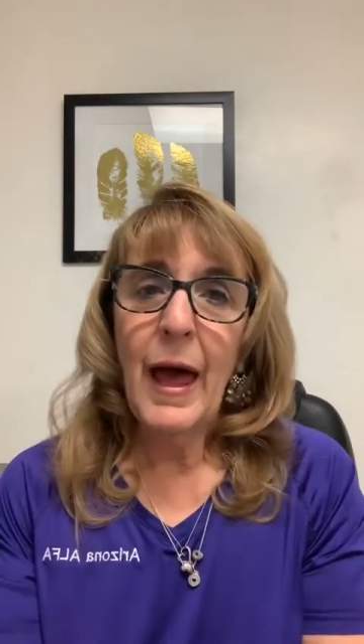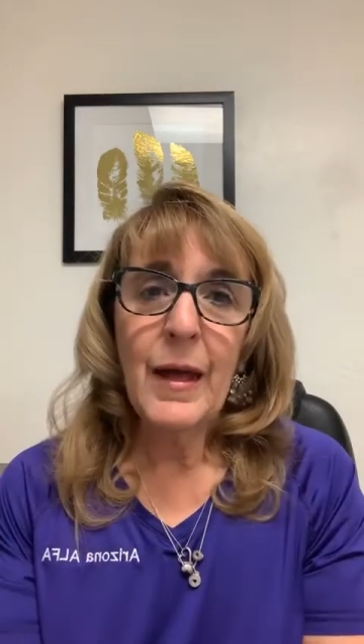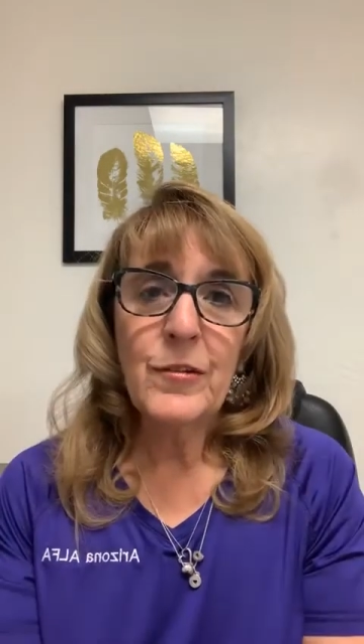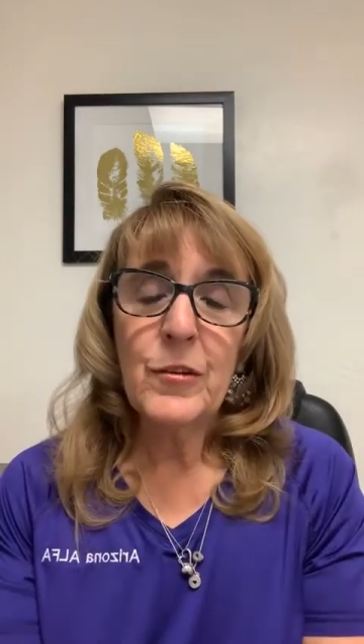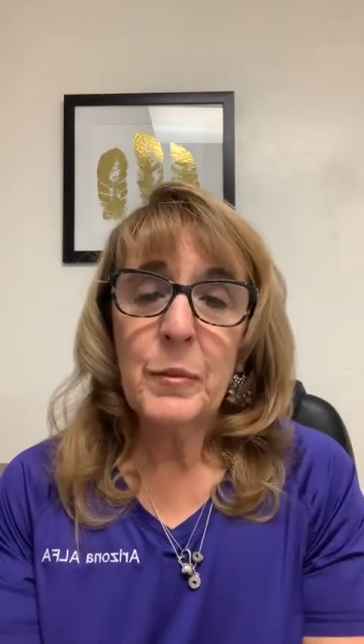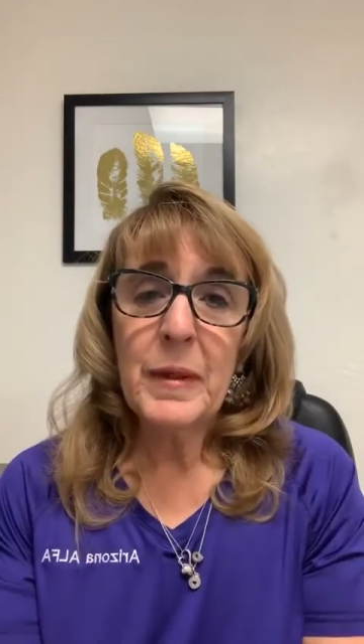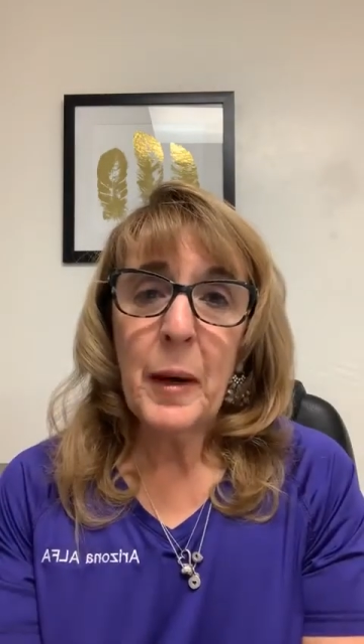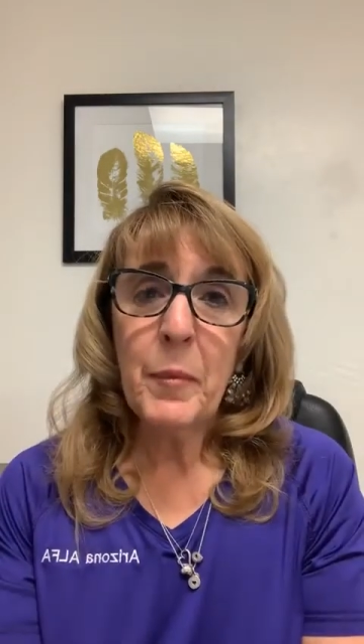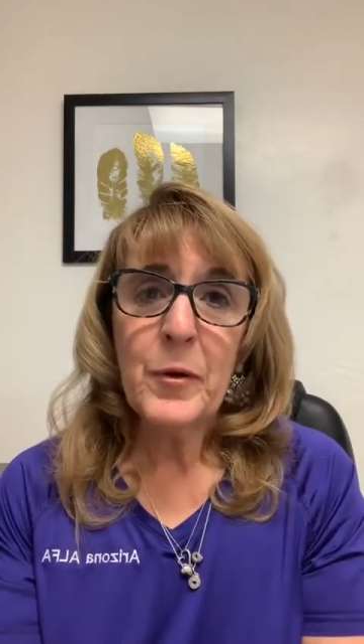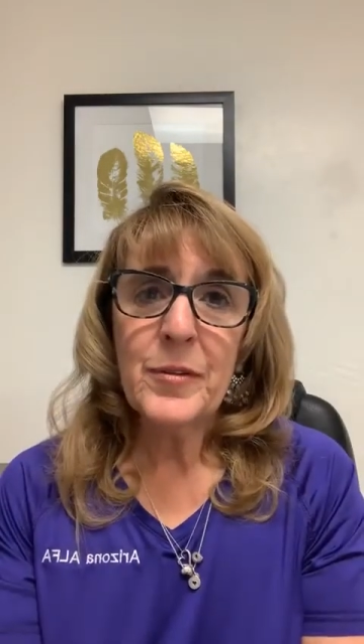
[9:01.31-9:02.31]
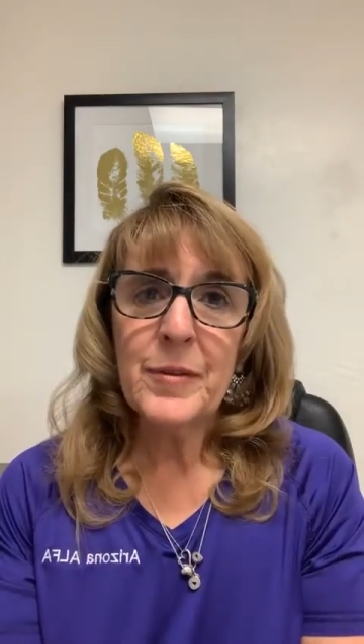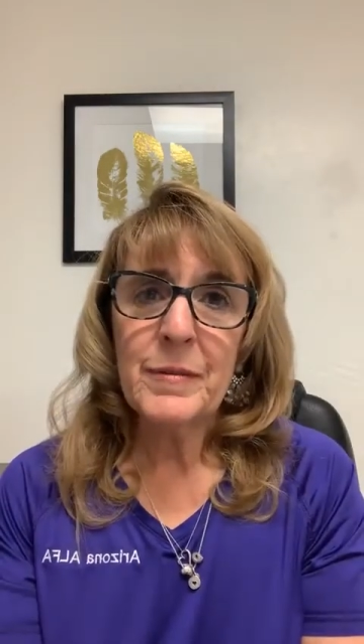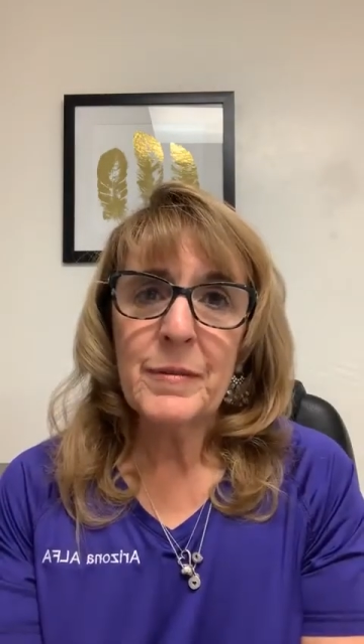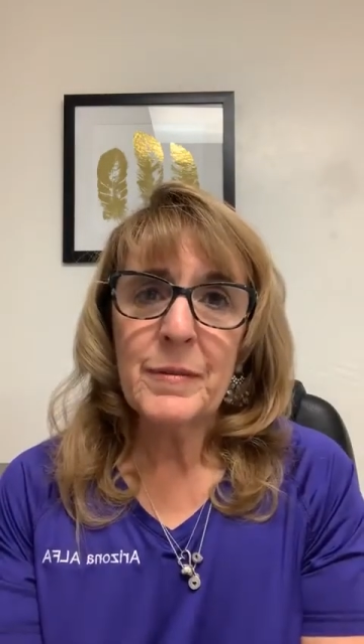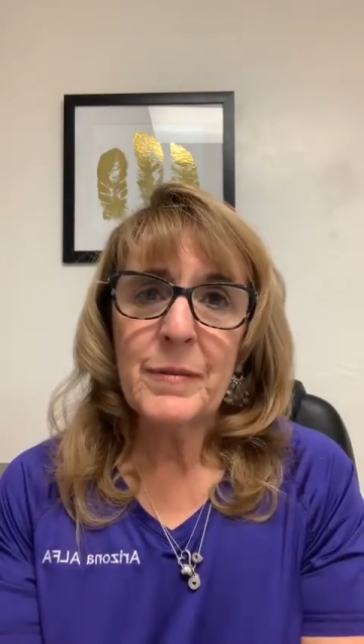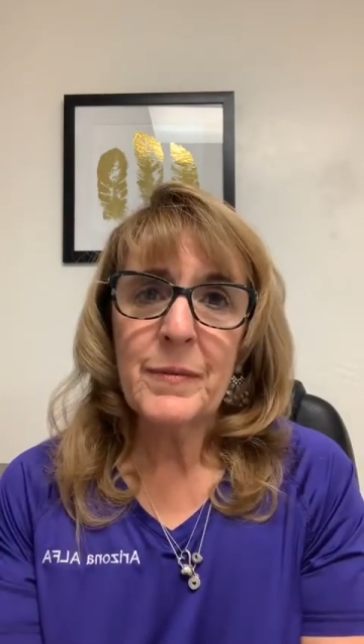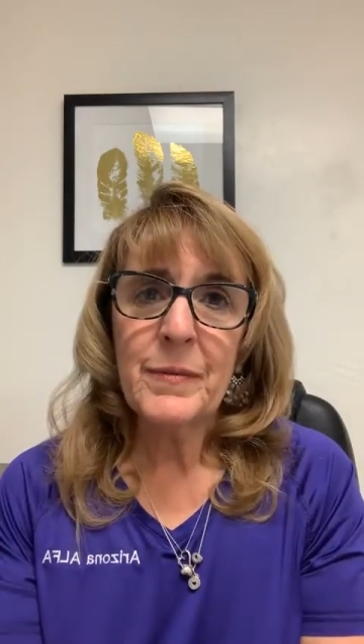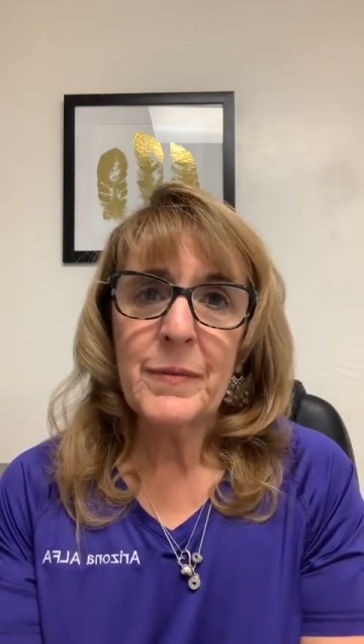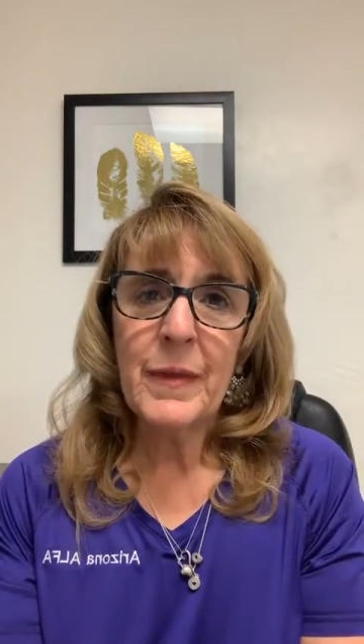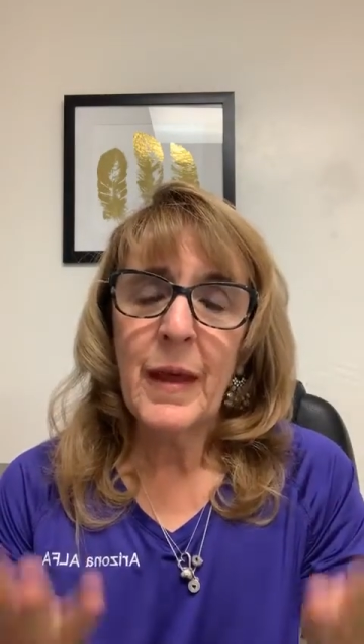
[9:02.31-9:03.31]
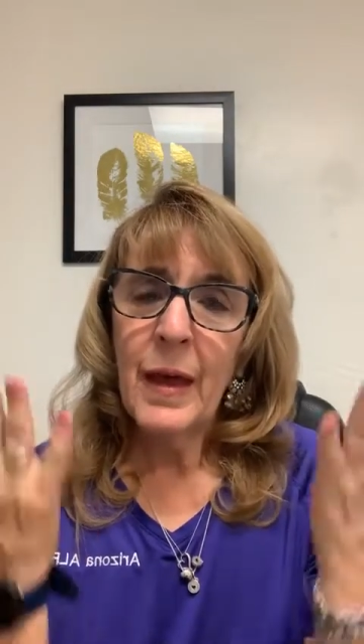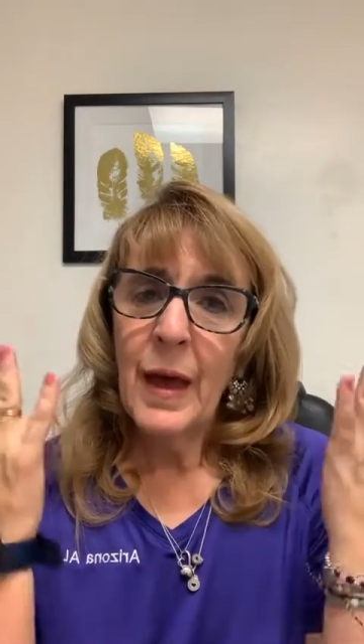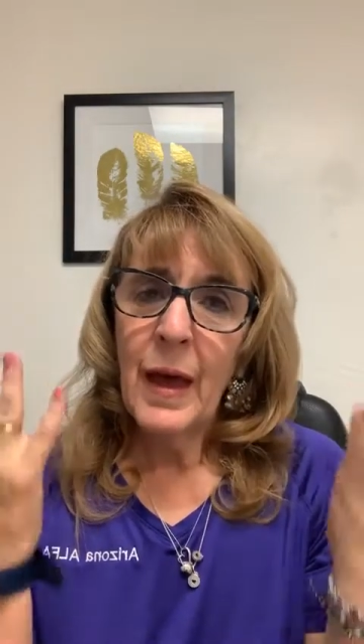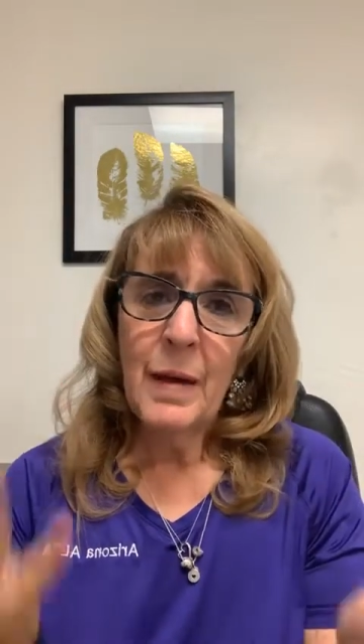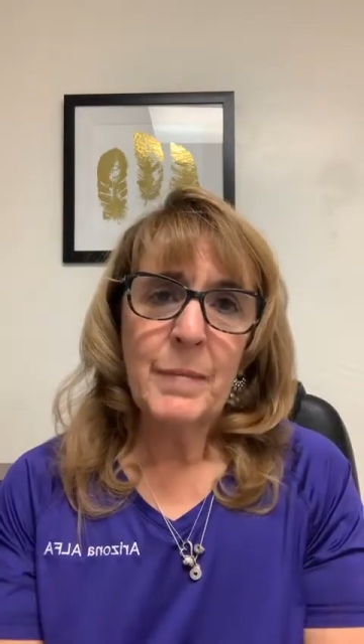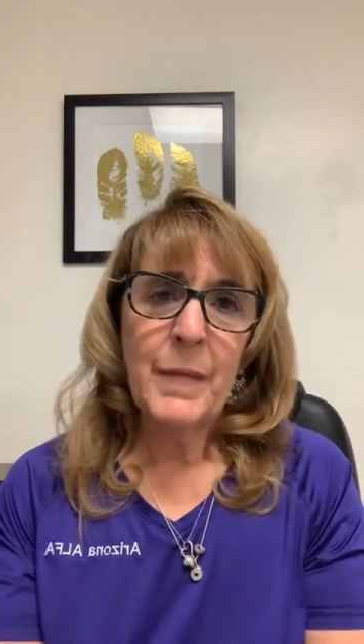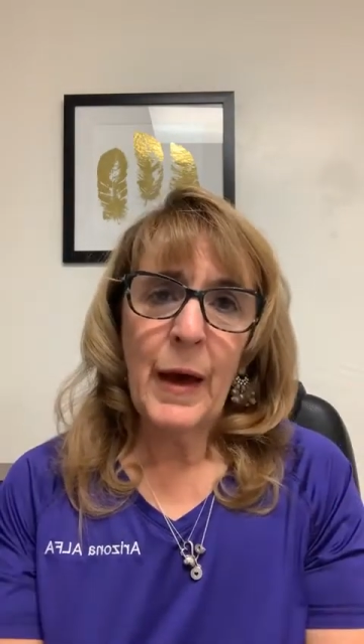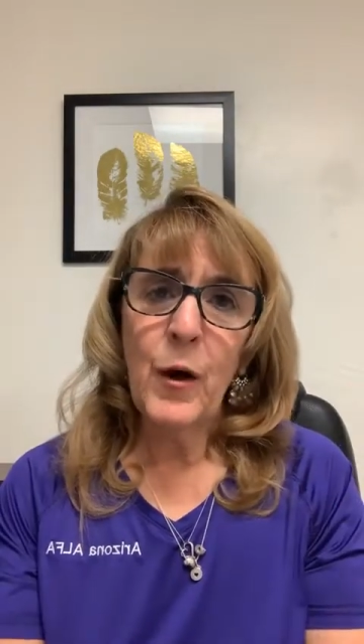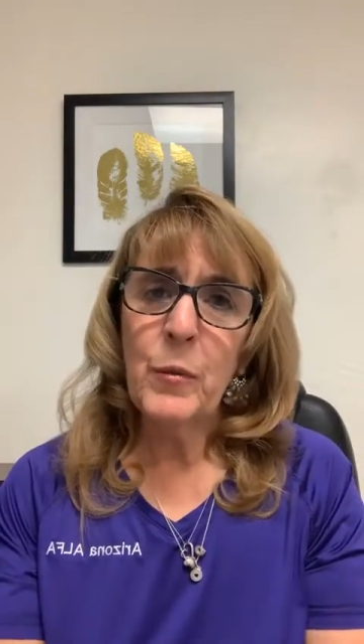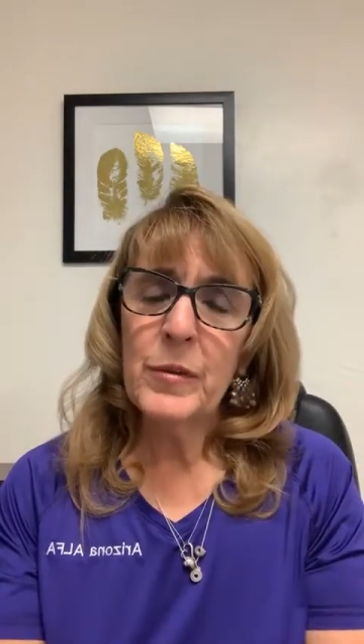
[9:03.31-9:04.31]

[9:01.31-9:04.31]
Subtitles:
and just be that person. I hope